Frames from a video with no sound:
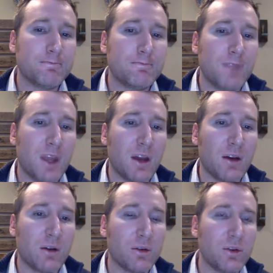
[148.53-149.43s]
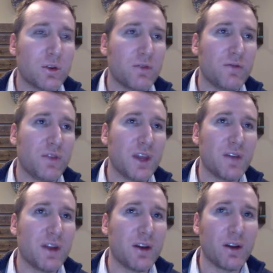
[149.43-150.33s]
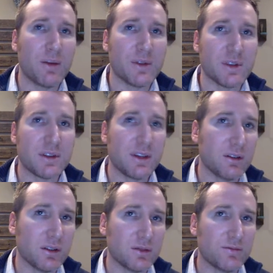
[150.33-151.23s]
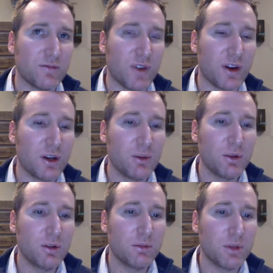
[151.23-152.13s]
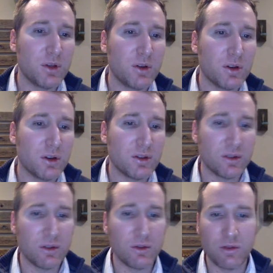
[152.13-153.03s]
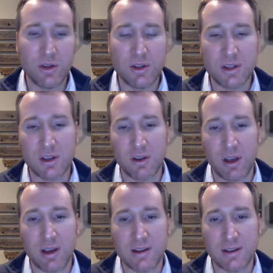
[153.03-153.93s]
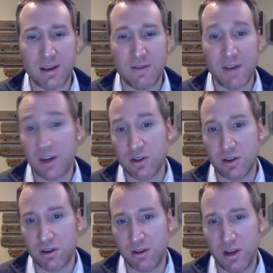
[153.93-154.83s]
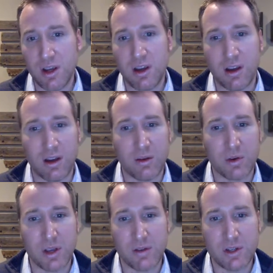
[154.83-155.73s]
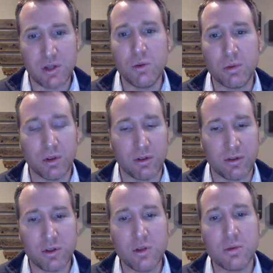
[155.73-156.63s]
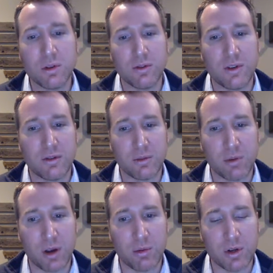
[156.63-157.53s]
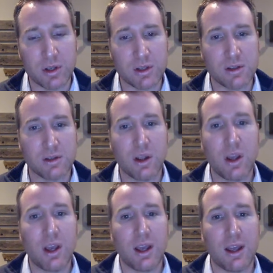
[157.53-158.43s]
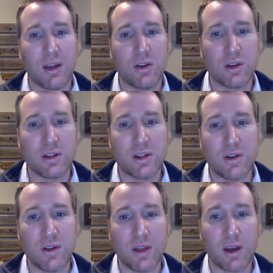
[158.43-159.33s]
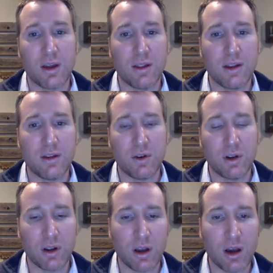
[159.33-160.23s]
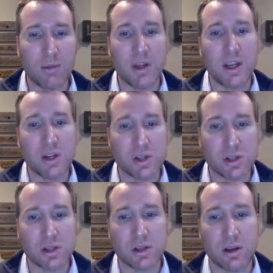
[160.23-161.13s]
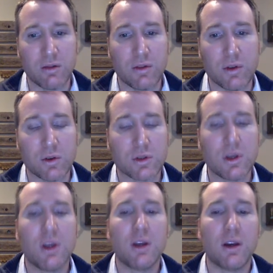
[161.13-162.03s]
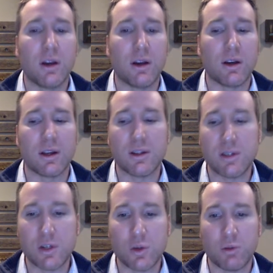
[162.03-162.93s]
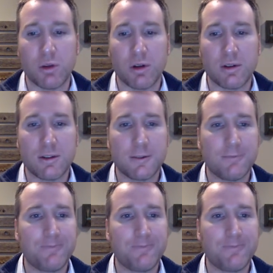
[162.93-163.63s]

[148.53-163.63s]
Now you can think of an outcome as a single variable, but you could also treat these as a vector, where you have a tuple of different properties, and you're considering the different combinations of those constituent parts.